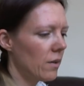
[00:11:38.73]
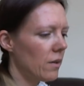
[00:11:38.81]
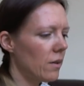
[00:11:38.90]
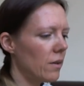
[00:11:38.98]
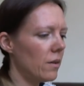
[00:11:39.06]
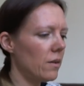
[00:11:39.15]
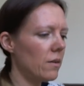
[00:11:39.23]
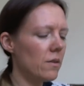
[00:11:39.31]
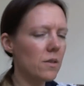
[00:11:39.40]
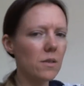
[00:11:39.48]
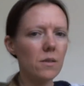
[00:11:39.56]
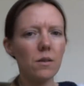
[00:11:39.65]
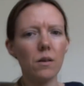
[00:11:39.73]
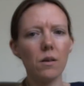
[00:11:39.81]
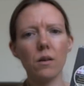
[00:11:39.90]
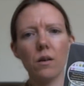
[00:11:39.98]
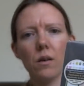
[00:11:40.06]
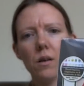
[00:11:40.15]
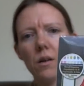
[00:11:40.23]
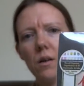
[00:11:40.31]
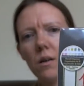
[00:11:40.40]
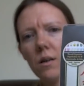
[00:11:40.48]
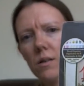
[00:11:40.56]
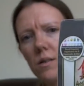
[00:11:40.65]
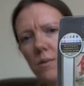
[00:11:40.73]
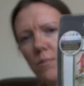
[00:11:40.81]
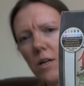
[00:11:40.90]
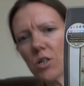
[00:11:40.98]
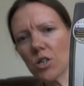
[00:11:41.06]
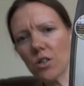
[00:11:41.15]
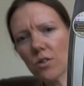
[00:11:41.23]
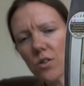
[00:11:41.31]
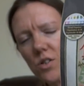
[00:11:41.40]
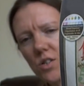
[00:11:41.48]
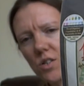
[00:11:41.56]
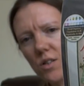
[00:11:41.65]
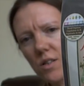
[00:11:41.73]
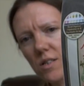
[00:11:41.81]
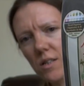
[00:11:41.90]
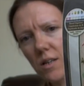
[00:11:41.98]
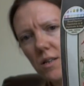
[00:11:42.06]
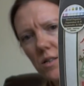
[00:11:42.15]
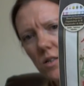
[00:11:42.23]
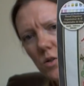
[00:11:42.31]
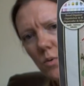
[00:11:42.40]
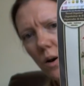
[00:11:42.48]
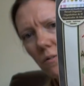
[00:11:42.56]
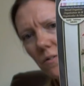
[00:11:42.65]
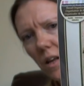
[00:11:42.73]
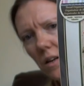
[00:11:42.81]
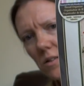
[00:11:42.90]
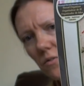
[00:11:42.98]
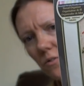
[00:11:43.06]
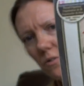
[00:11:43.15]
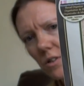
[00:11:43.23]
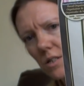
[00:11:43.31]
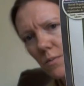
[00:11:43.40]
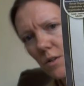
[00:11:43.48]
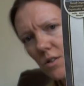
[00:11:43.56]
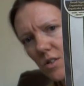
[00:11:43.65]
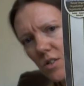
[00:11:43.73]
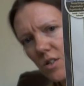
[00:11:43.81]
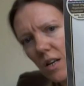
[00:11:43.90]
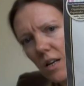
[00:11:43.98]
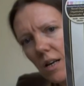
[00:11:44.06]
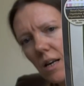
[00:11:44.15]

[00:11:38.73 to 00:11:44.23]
is dimensions. This is 12 Days of Christmas.